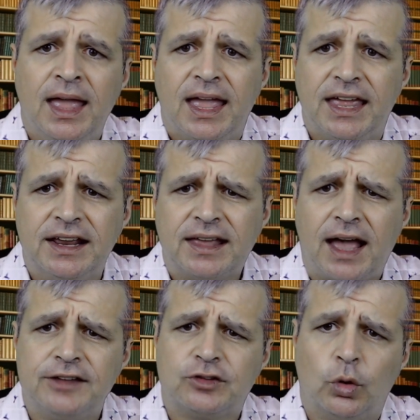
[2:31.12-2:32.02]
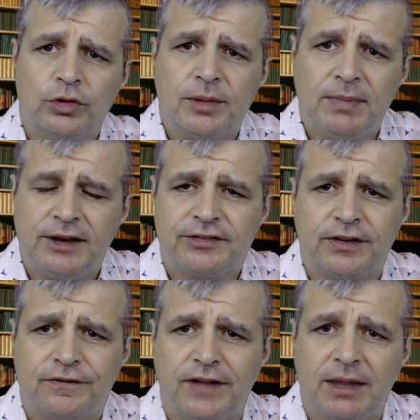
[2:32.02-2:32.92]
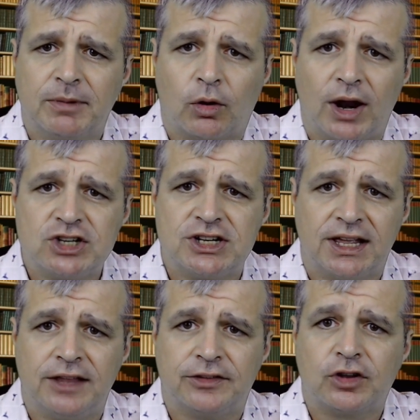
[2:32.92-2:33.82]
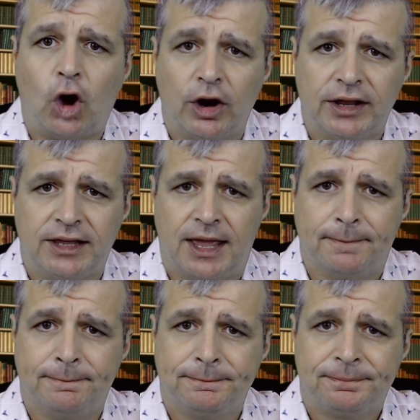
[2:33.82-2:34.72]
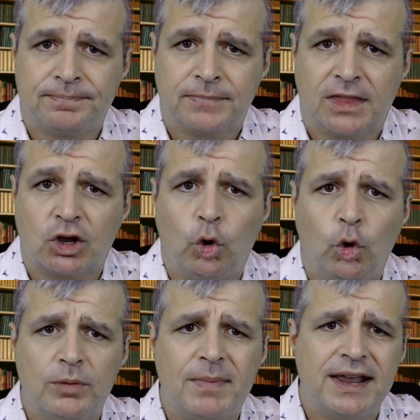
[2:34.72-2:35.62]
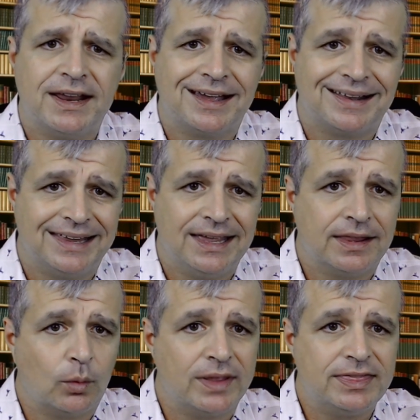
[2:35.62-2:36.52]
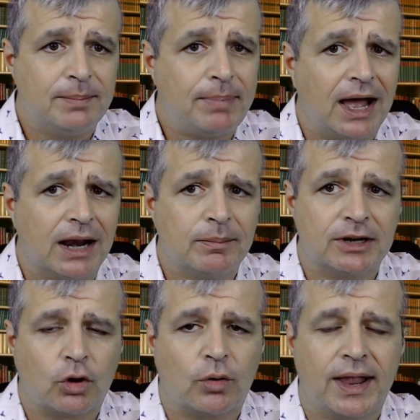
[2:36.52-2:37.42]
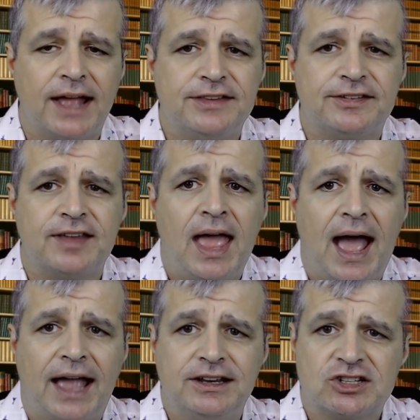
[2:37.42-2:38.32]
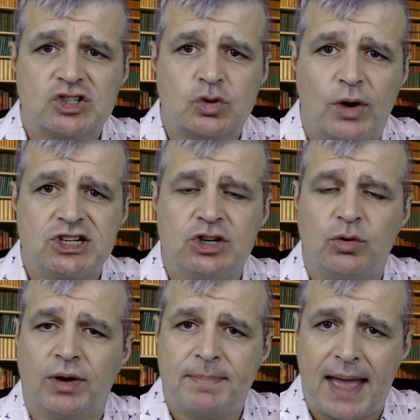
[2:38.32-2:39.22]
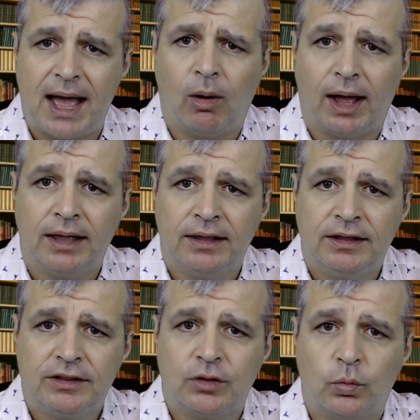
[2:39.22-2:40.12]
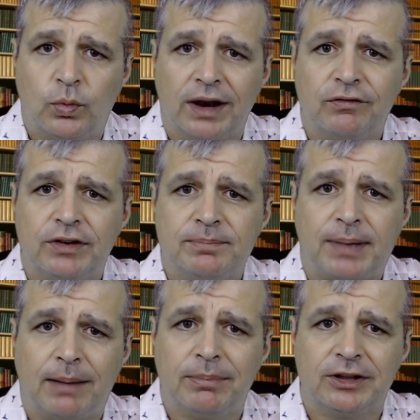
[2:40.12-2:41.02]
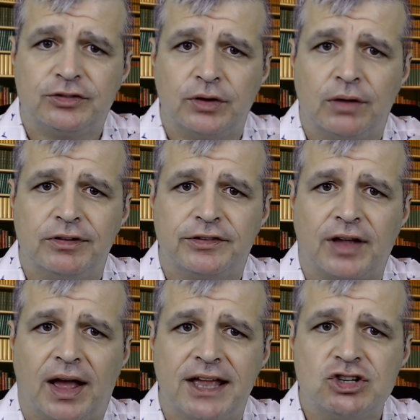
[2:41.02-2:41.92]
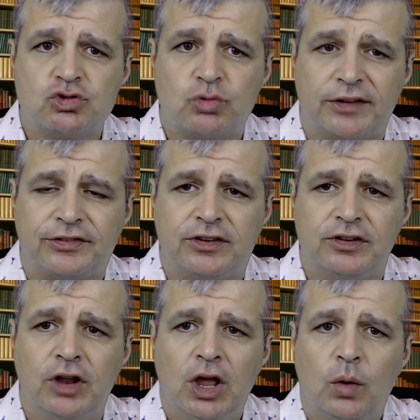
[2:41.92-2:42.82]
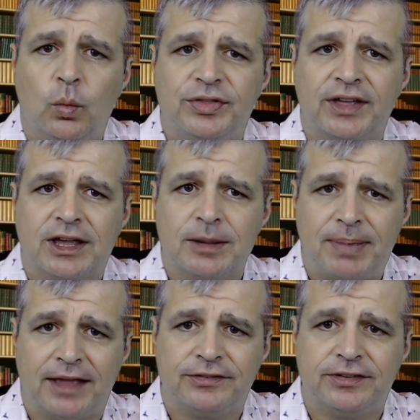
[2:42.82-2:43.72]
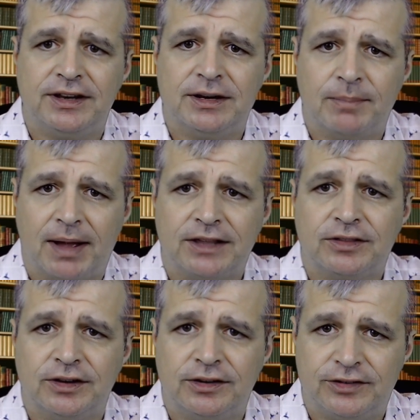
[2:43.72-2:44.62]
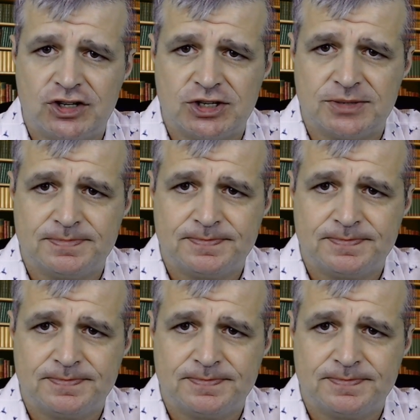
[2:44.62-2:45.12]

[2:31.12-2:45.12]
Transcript: In a case called the Minister for Immigration against Conyngham, the court made it clear that when the Parliament creates a discretionary power, the relevant public servants are entrusted with the capacity to make the decision.